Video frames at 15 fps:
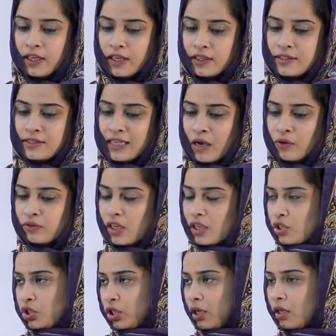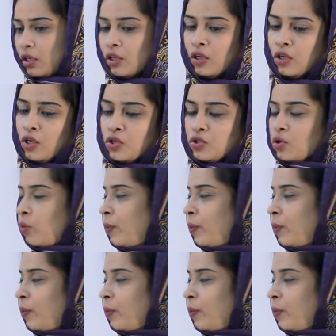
in South Asia. So